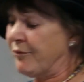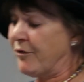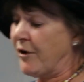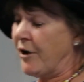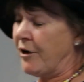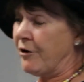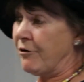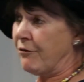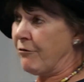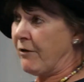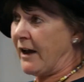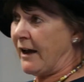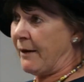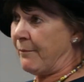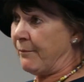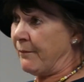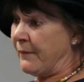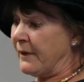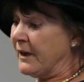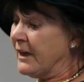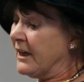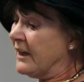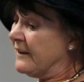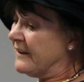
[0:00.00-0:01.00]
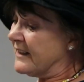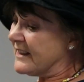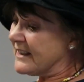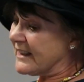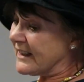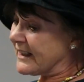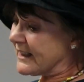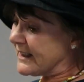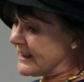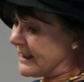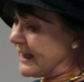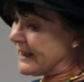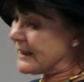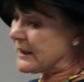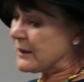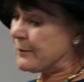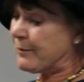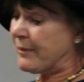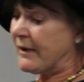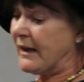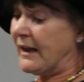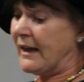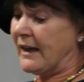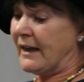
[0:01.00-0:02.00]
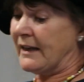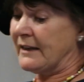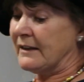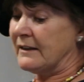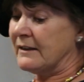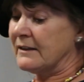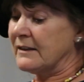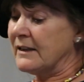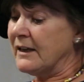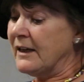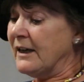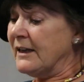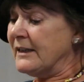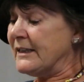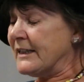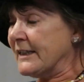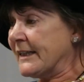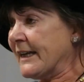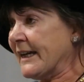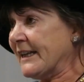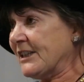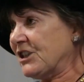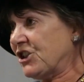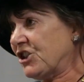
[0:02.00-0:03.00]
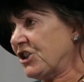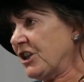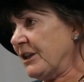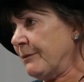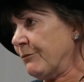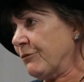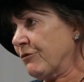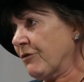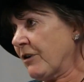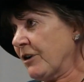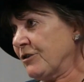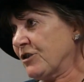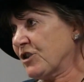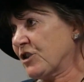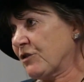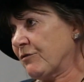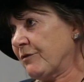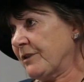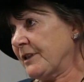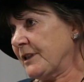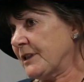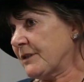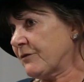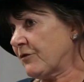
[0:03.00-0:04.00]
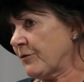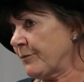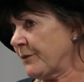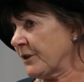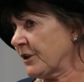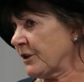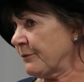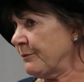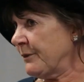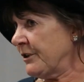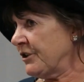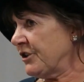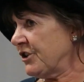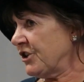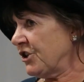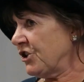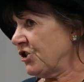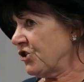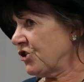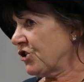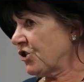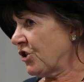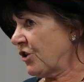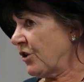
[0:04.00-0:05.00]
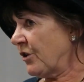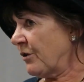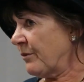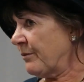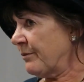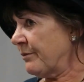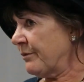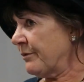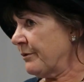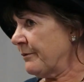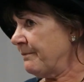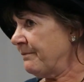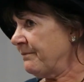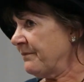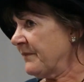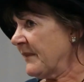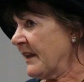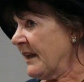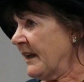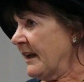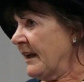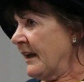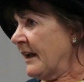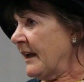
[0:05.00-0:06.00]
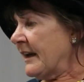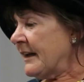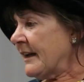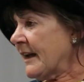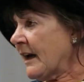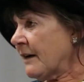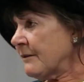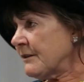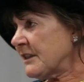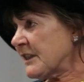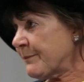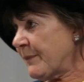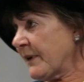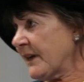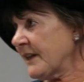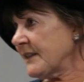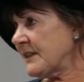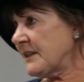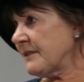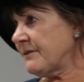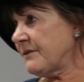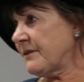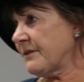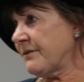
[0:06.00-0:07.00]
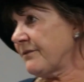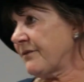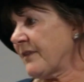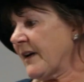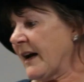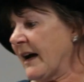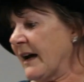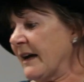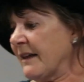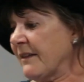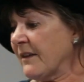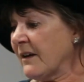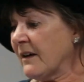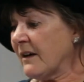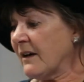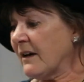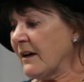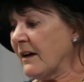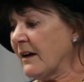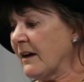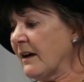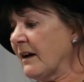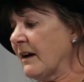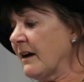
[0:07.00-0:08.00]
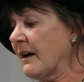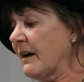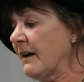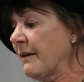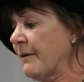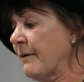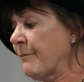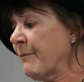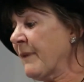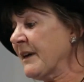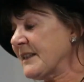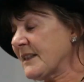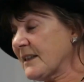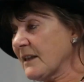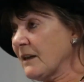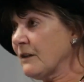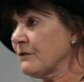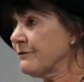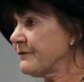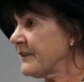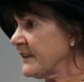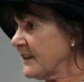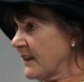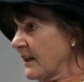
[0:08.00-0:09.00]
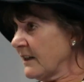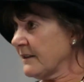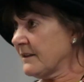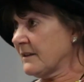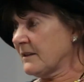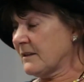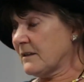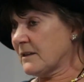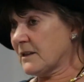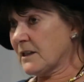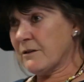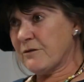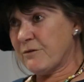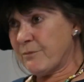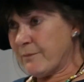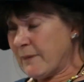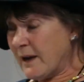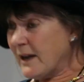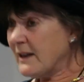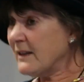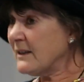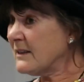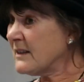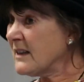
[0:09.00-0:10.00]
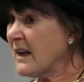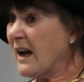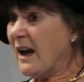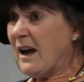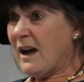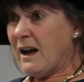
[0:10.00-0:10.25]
programme, a success plan, to get cheap groceries from the community shop. Now, in spite of the fact that myself and others have made